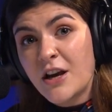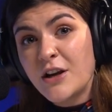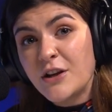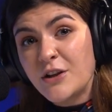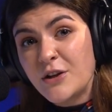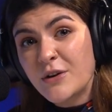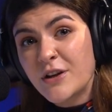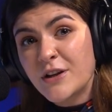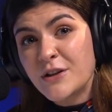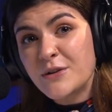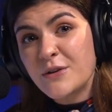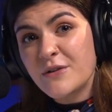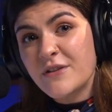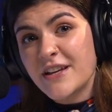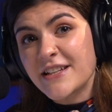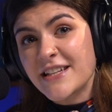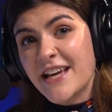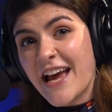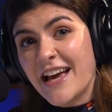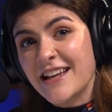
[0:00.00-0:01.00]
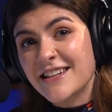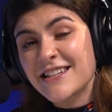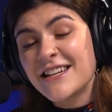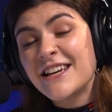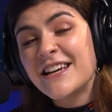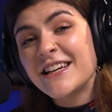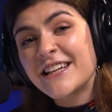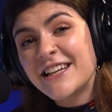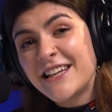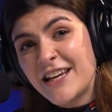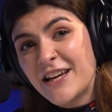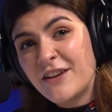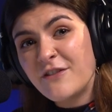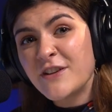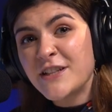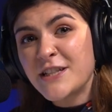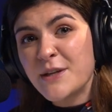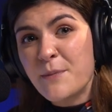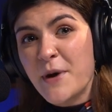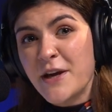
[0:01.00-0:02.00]
You can do that at
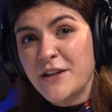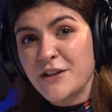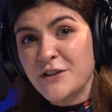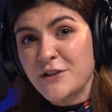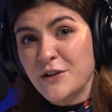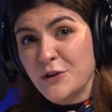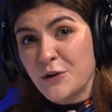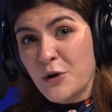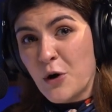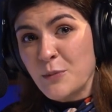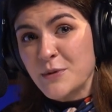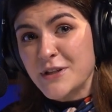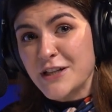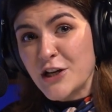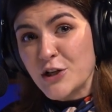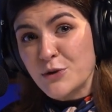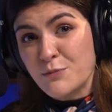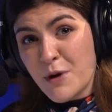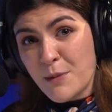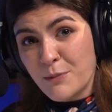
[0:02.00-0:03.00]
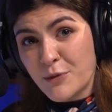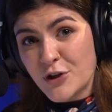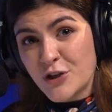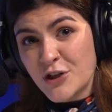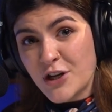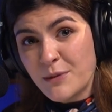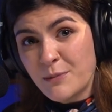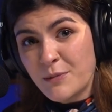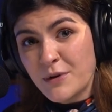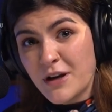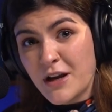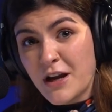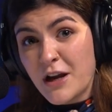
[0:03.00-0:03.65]
kyivindependent.com/membership.